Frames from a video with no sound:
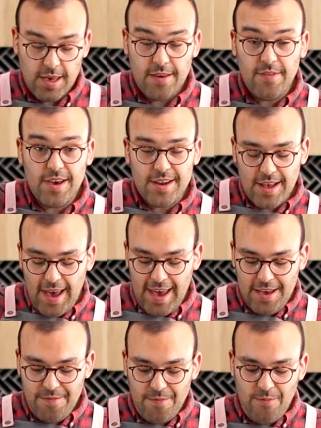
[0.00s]
Give it
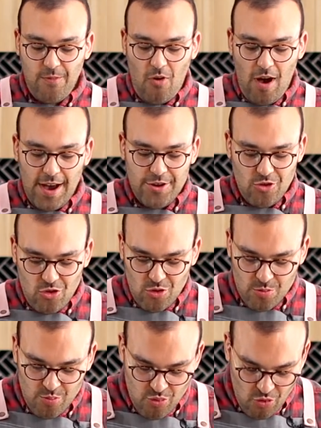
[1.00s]
a final
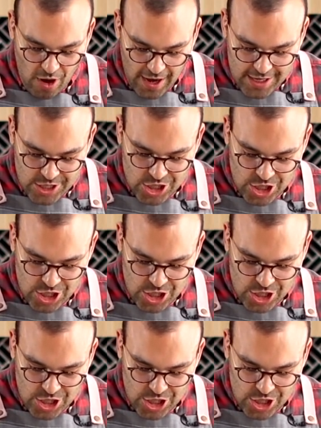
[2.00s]
brush